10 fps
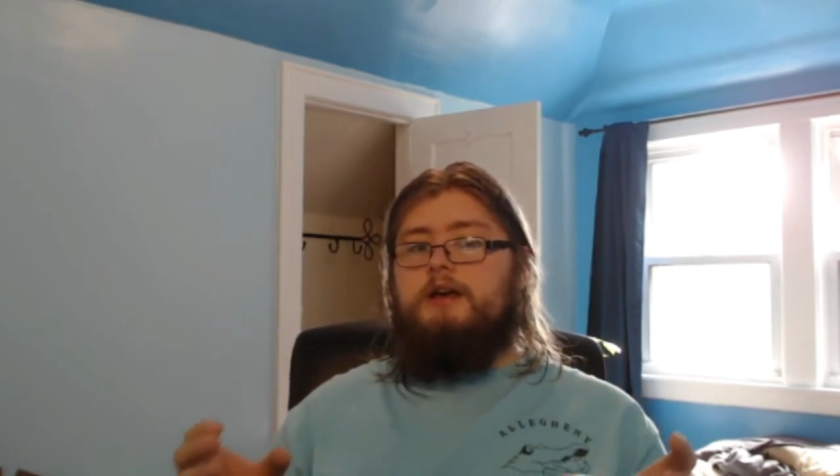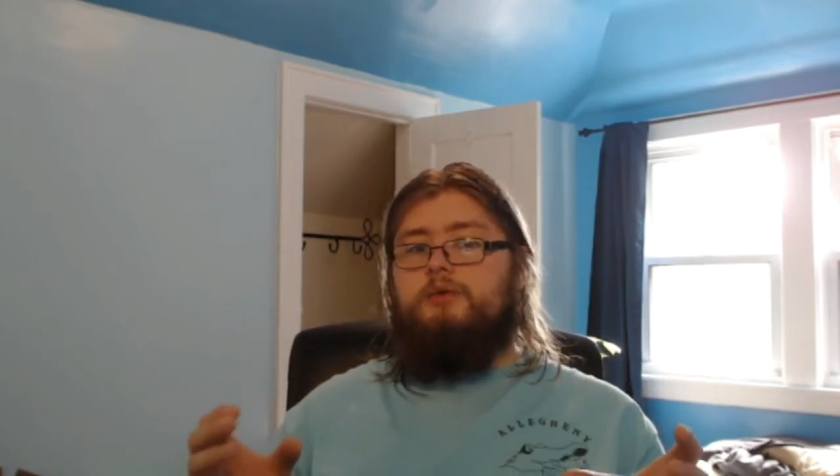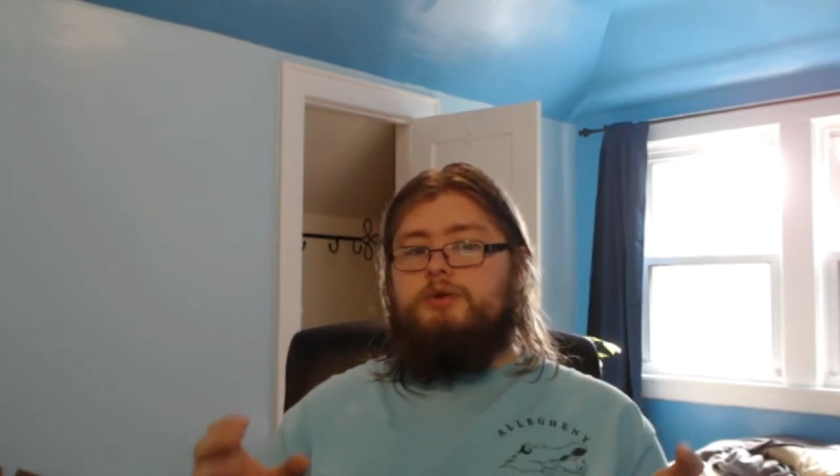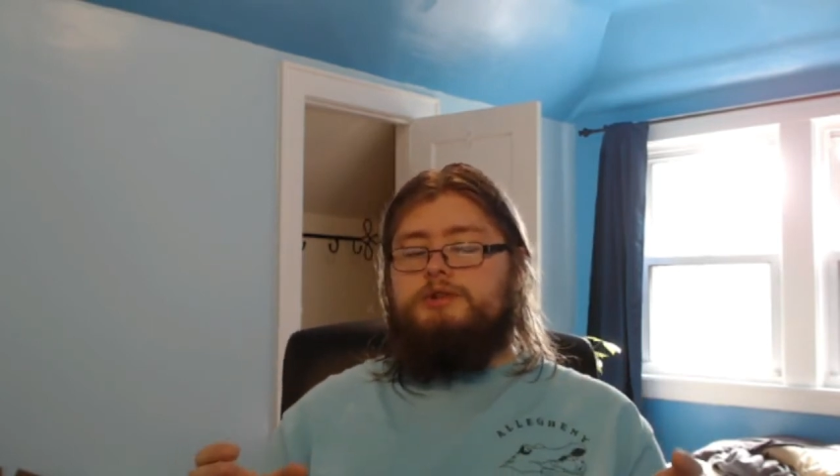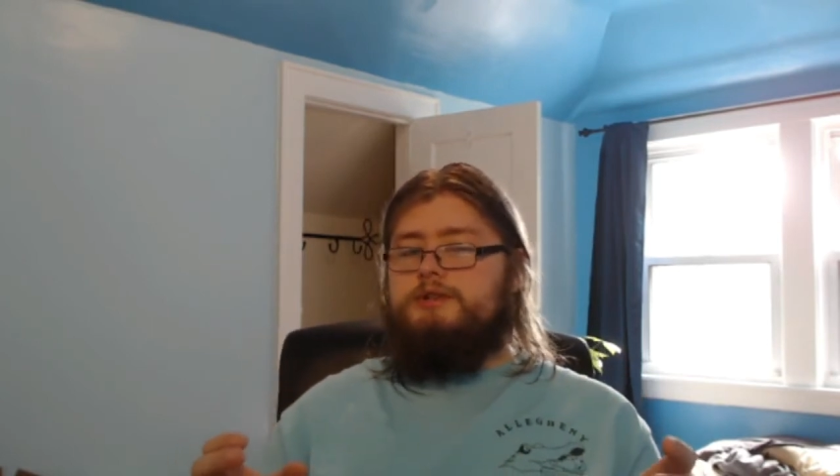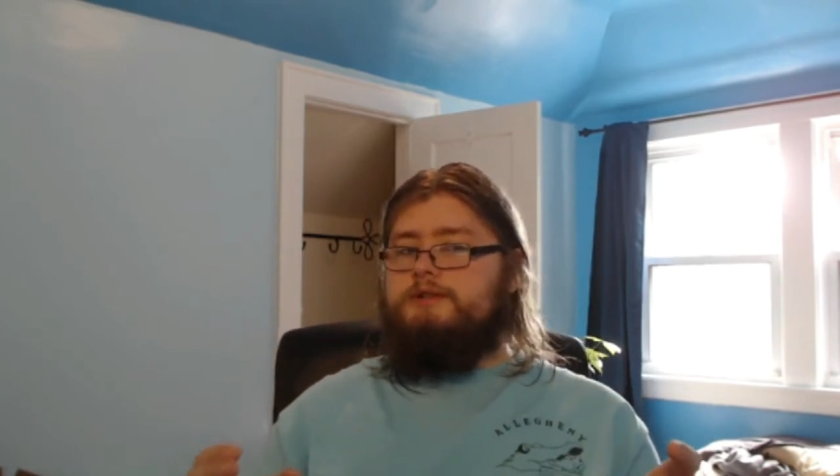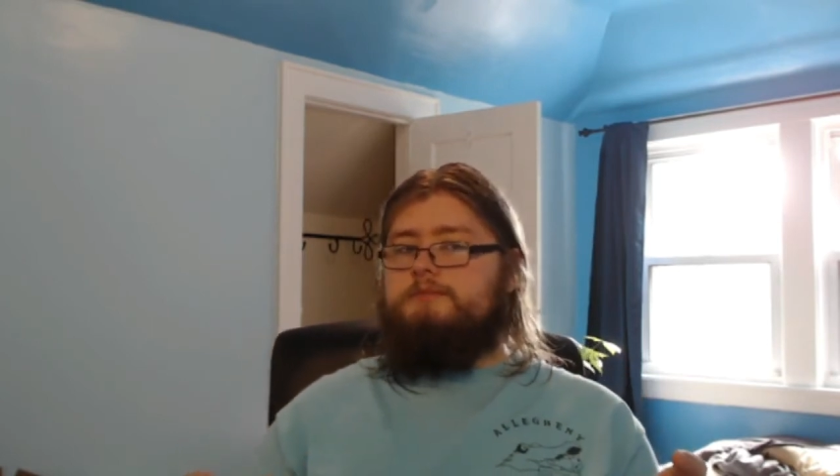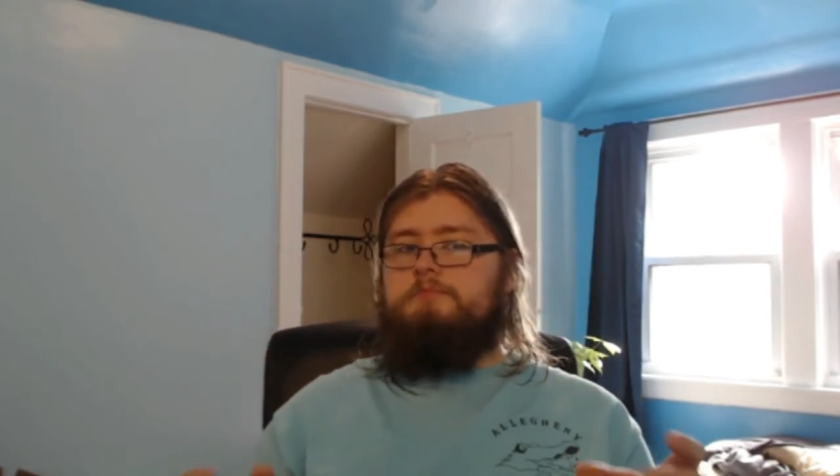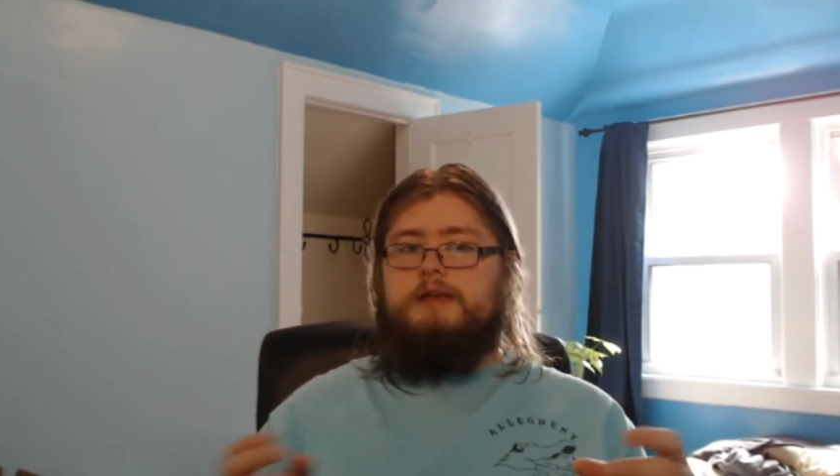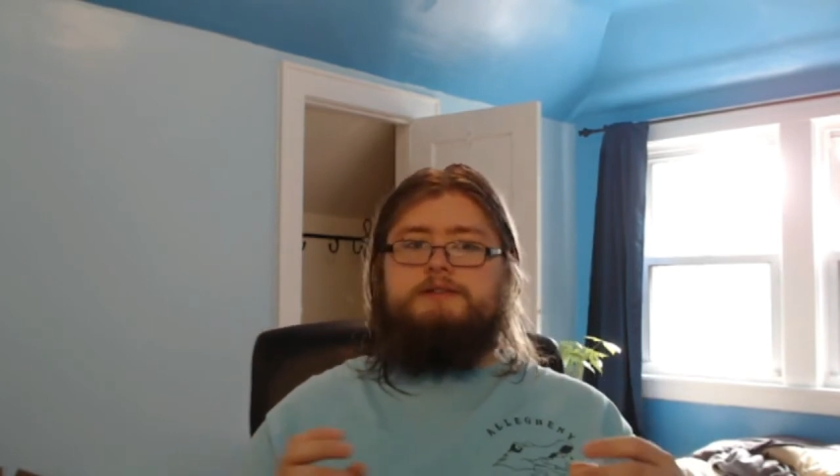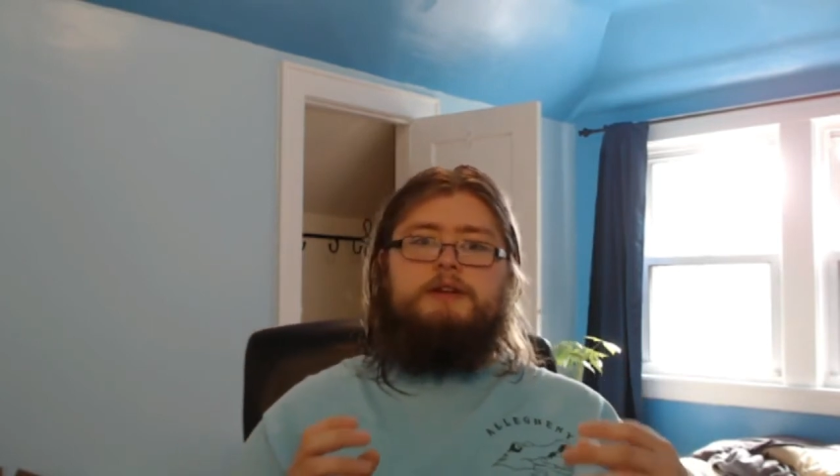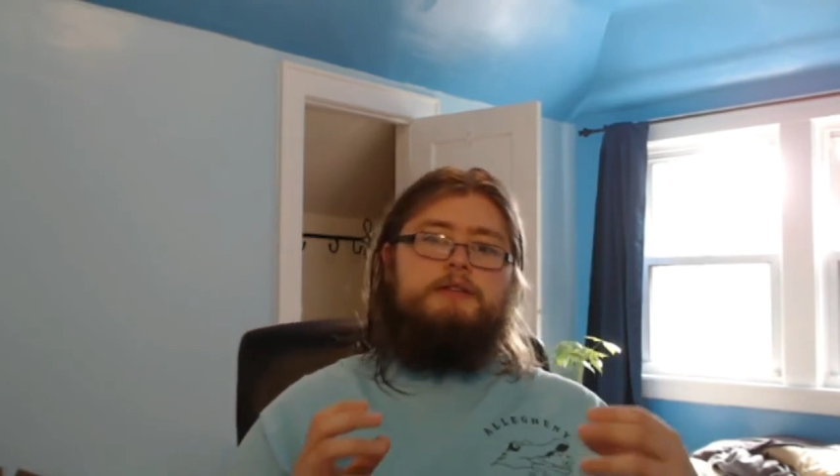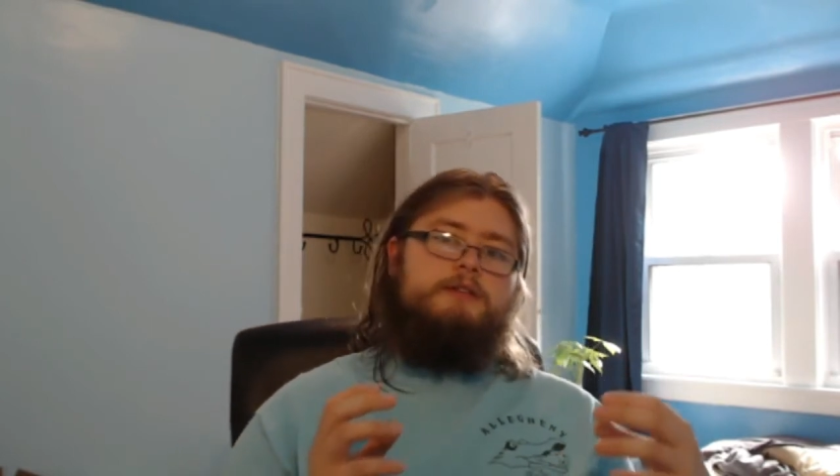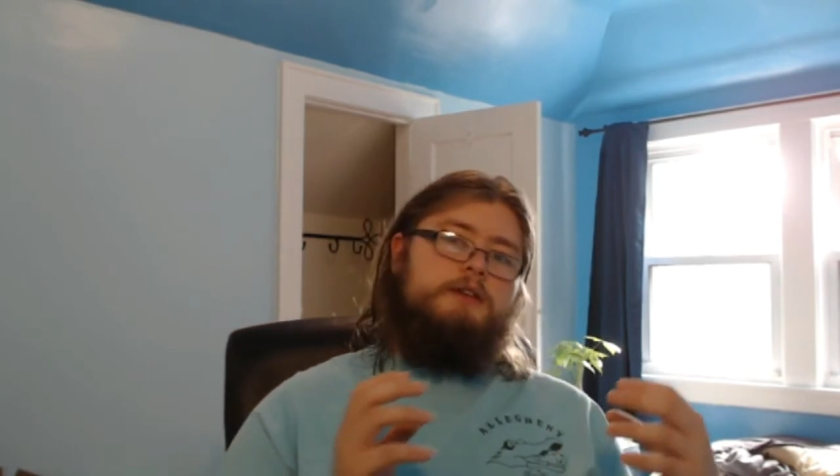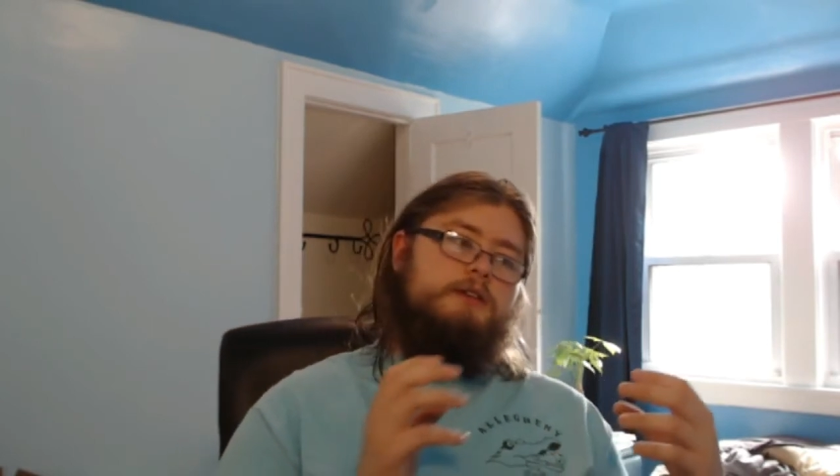which is based
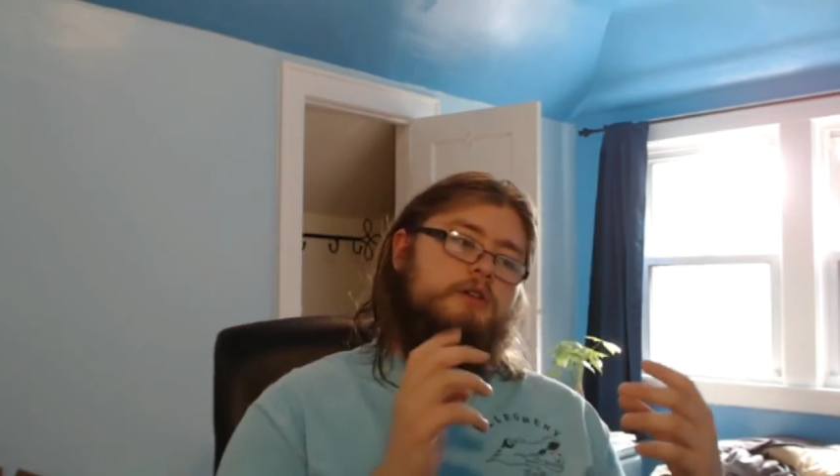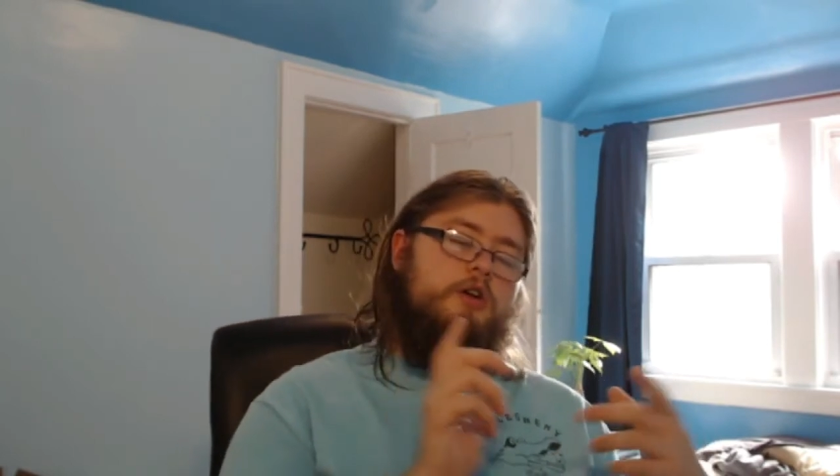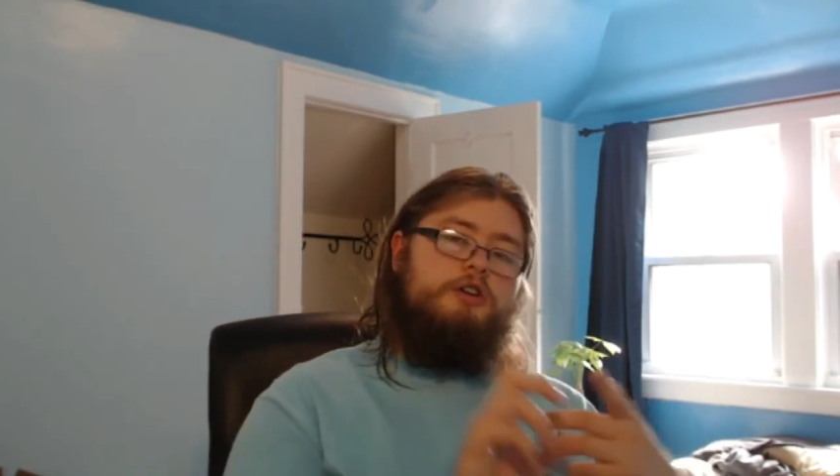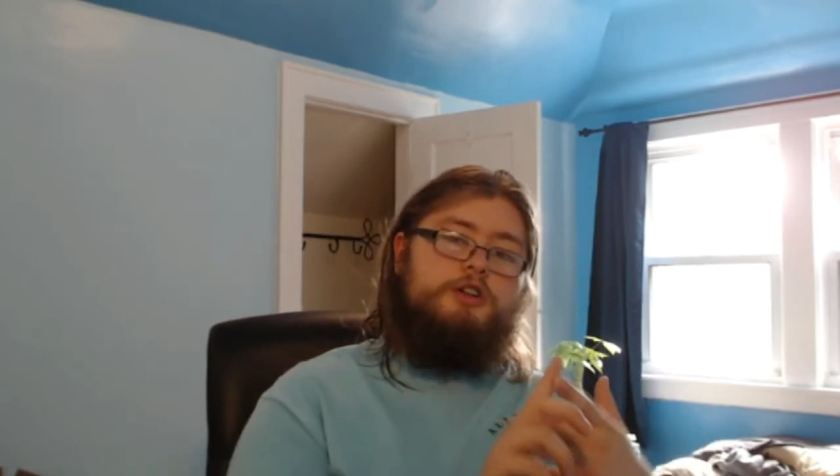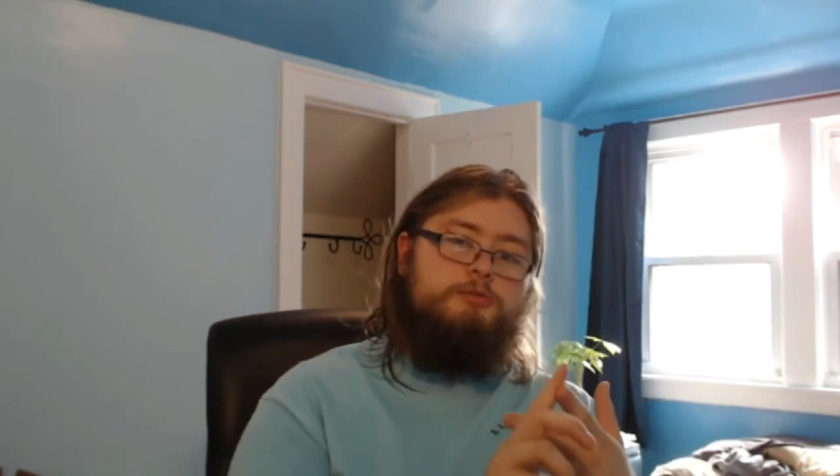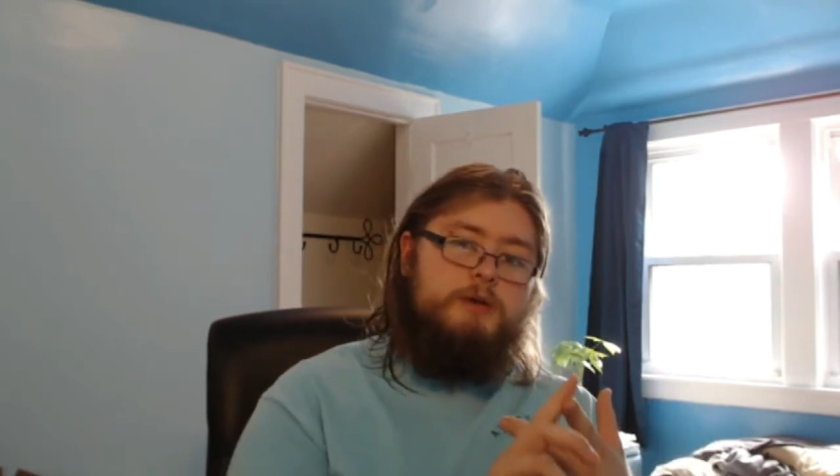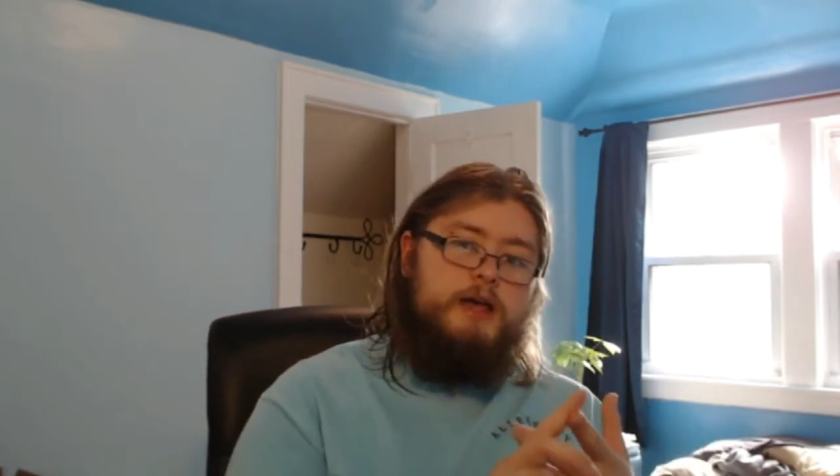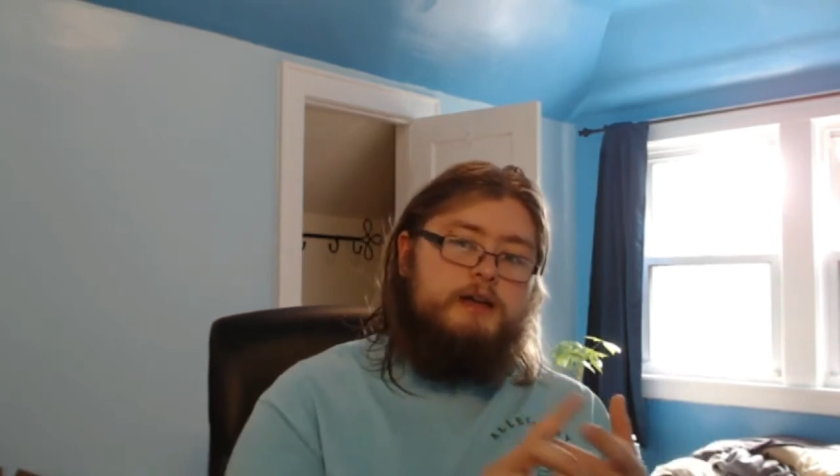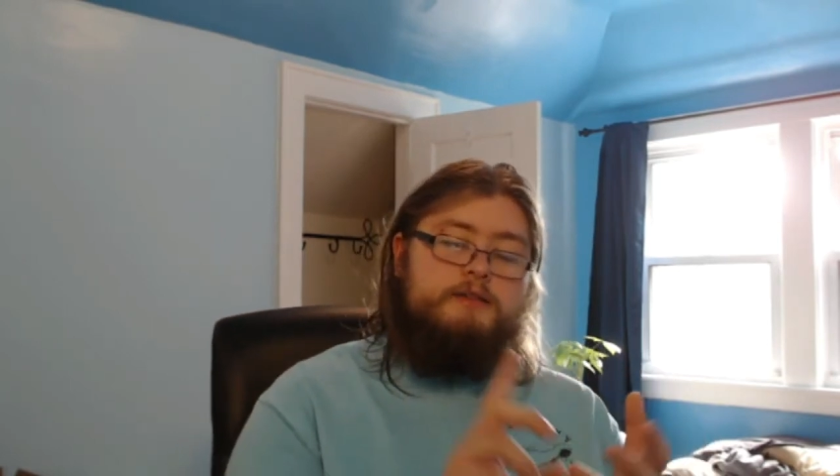on the cart you pick,